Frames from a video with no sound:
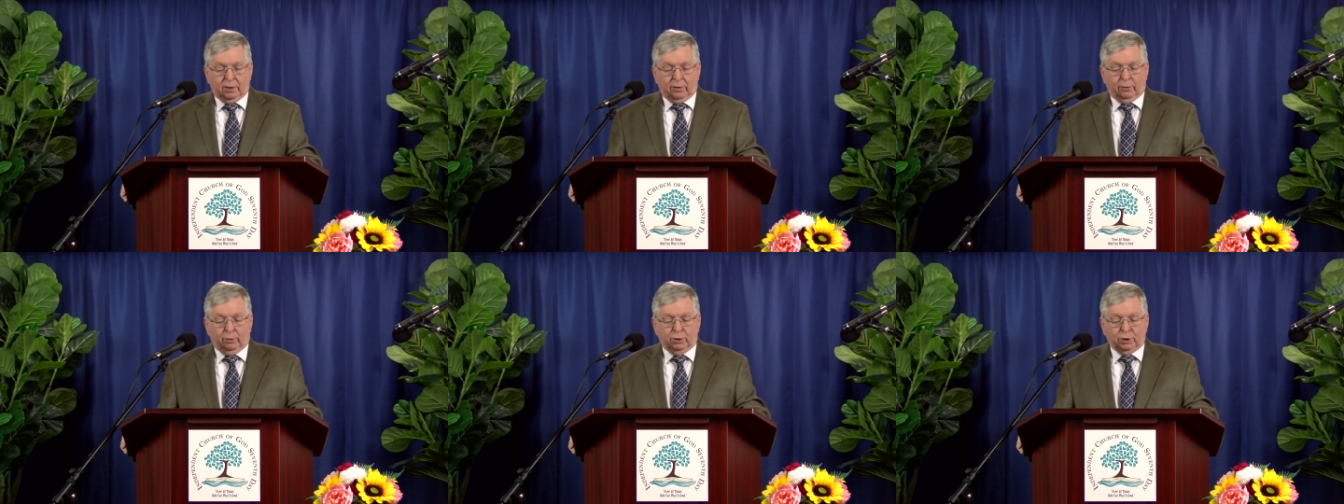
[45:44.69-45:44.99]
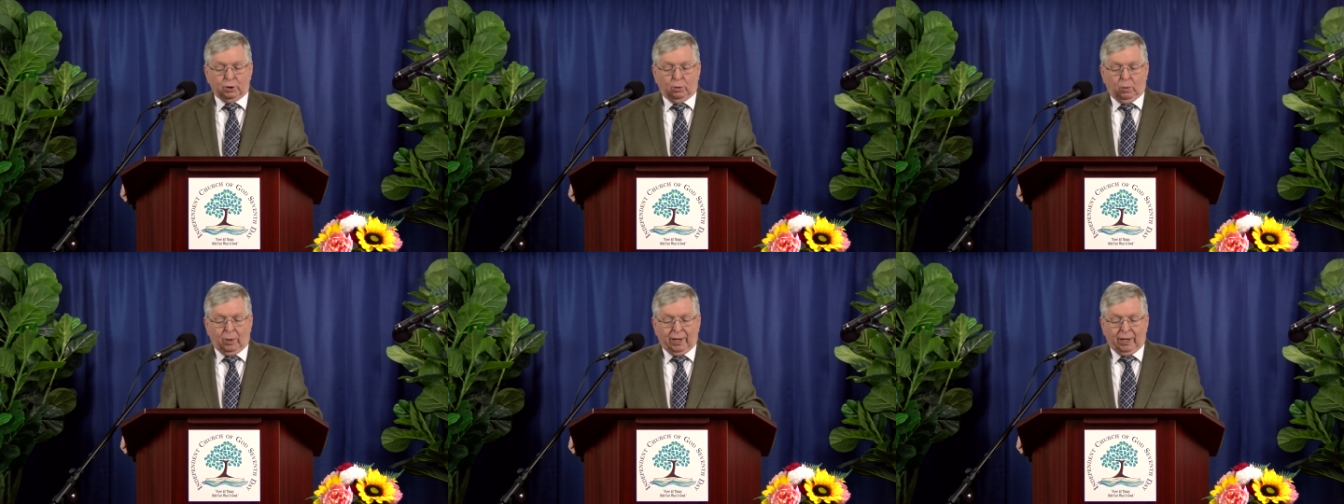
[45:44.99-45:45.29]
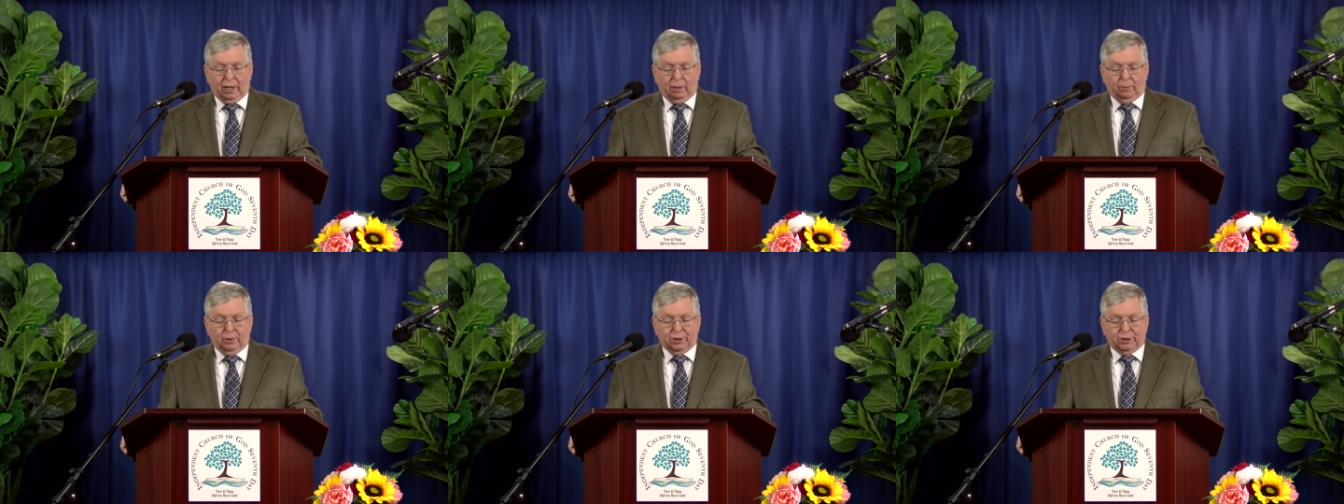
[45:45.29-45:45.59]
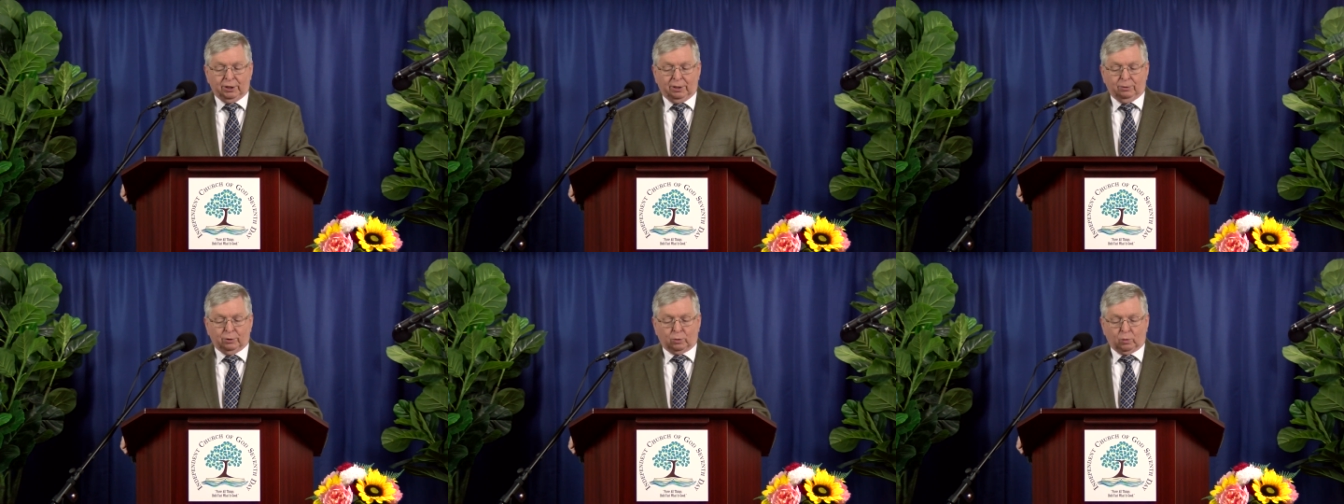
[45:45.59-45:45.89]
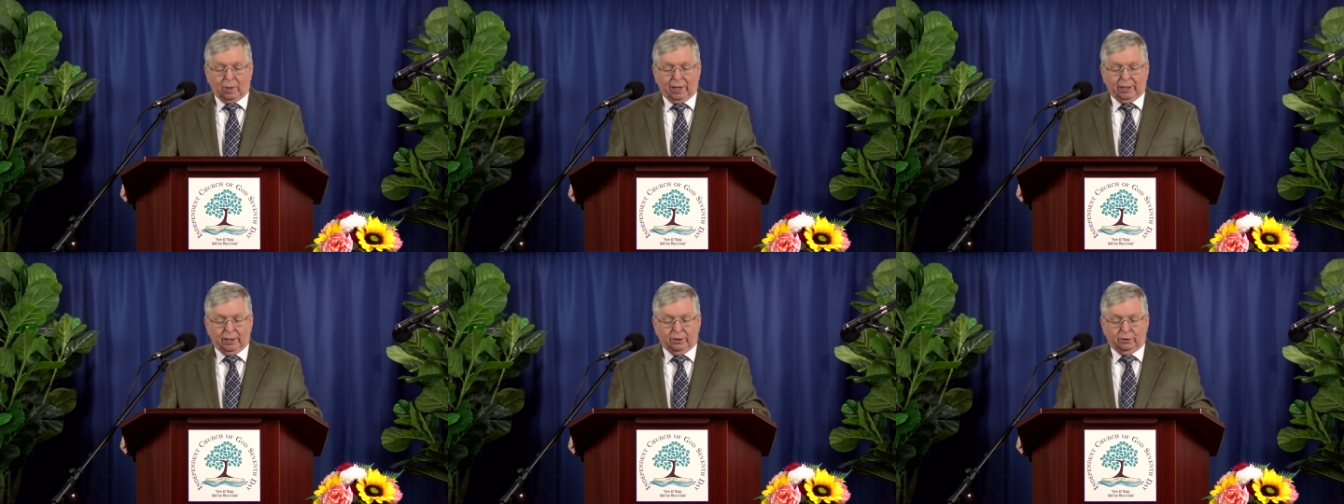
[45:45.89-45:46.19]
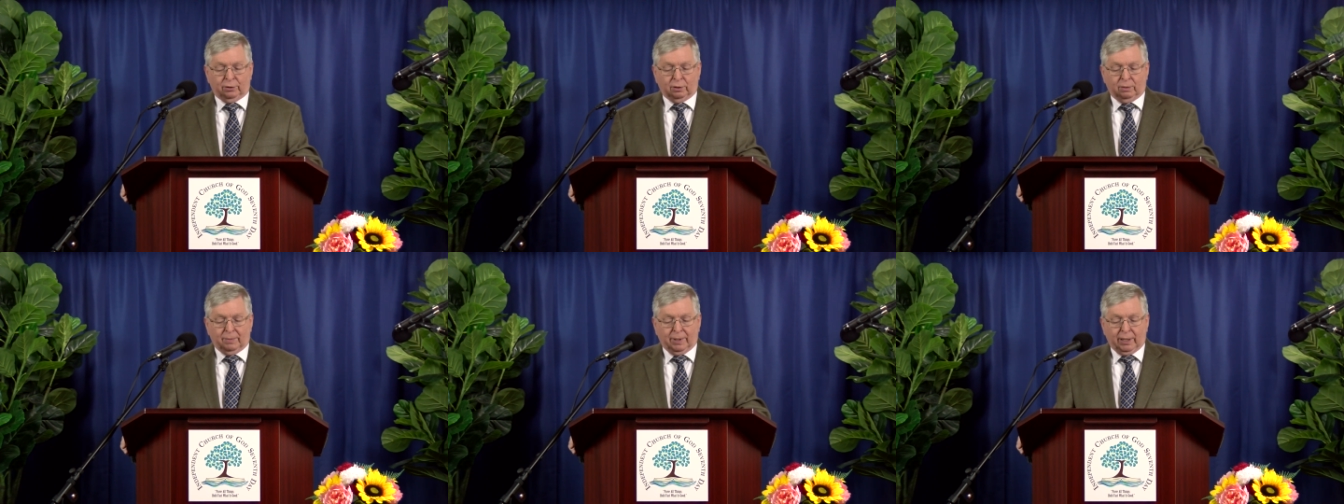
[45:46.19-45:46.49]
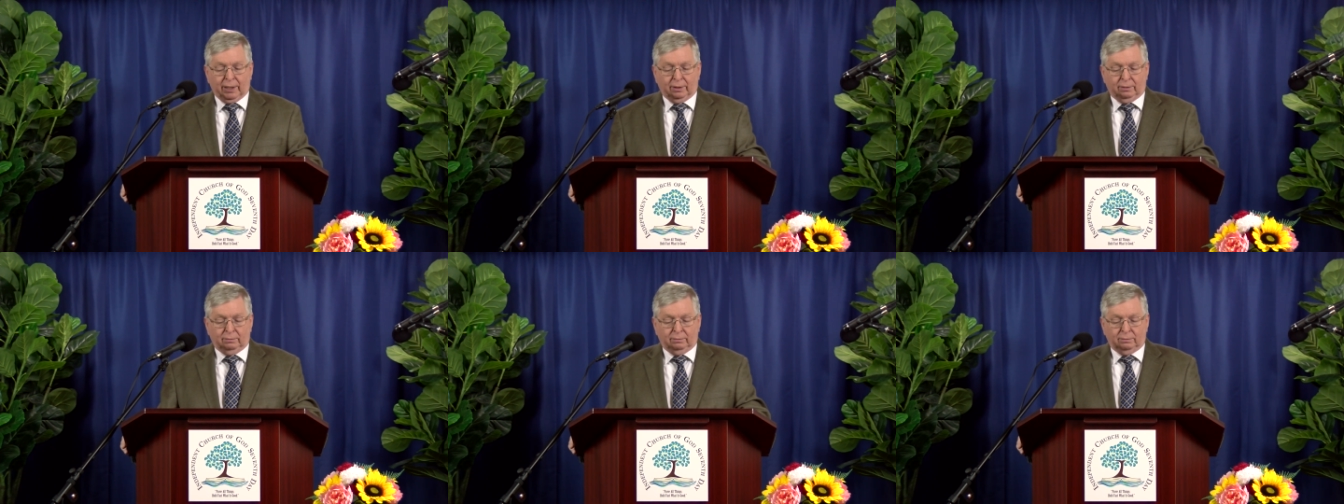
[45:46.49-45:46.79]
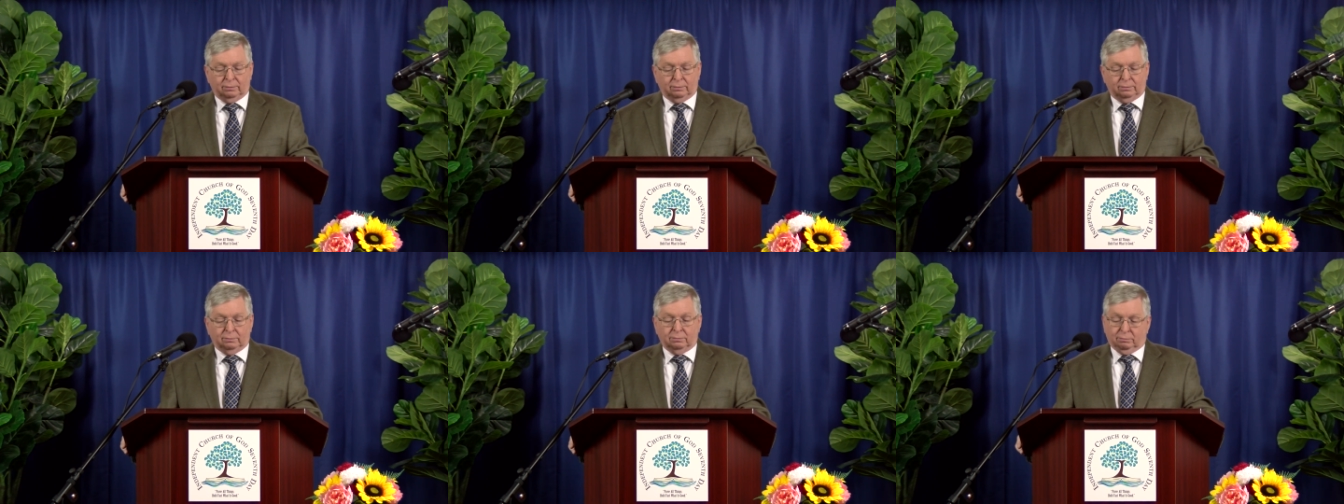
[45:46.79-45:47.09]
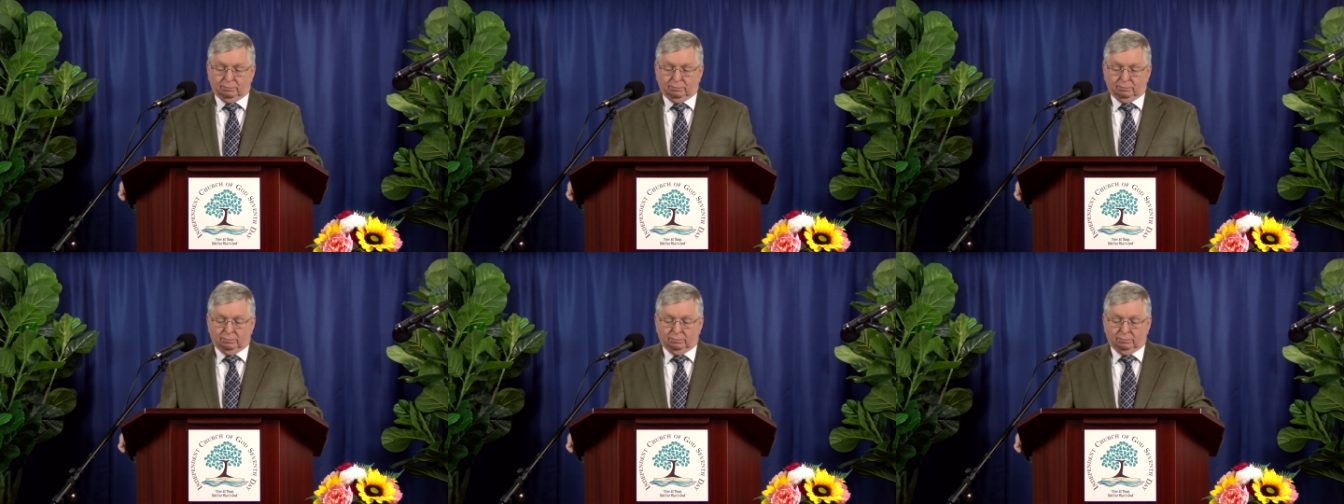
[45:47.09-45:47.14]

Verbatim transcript: There is a way which seems right unto a man,